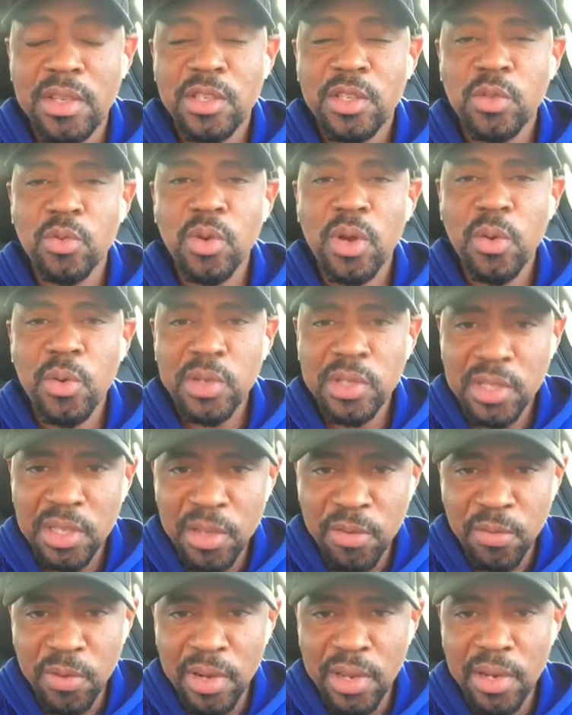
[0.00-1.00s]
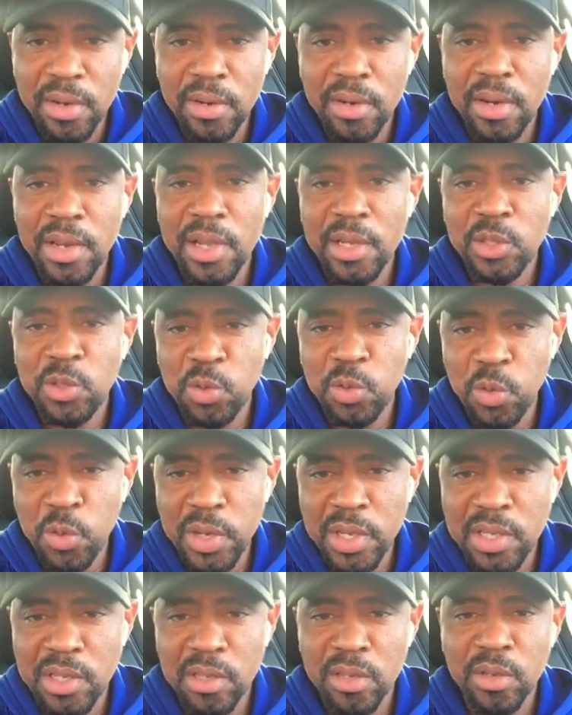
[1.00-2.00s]
So I received a letter like two
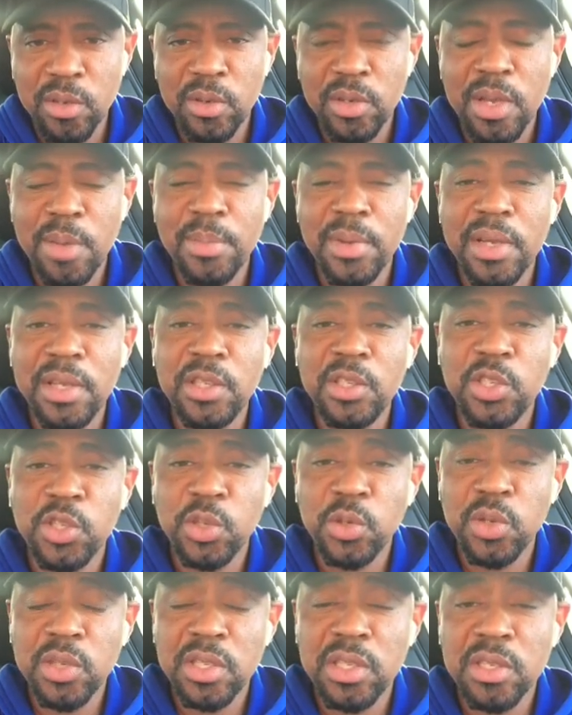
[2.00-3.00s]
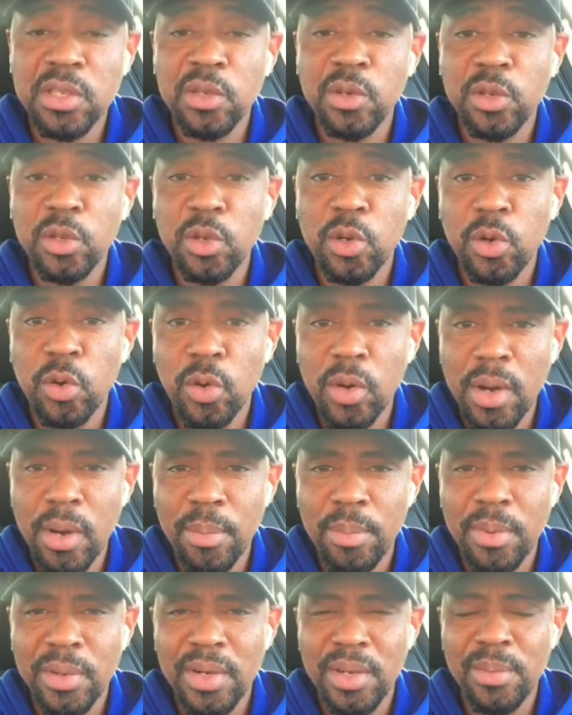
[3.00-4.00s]
weeks ago that my insurance is going to go
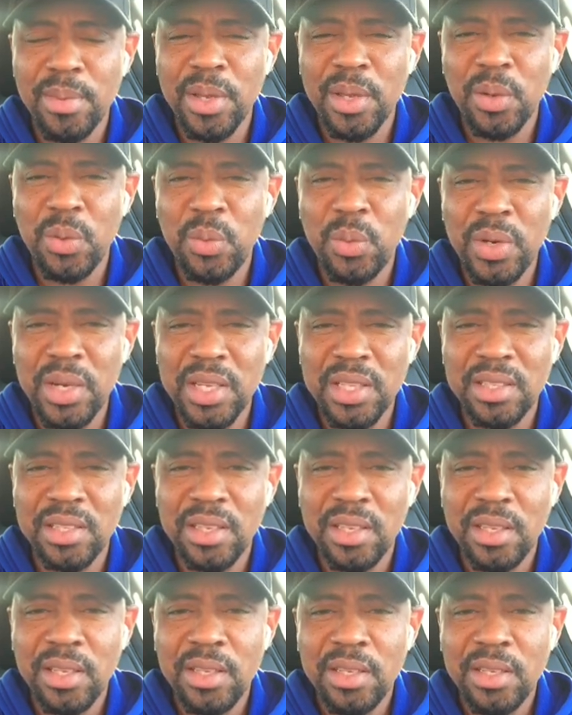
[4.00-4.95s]
up. And I'm like, what?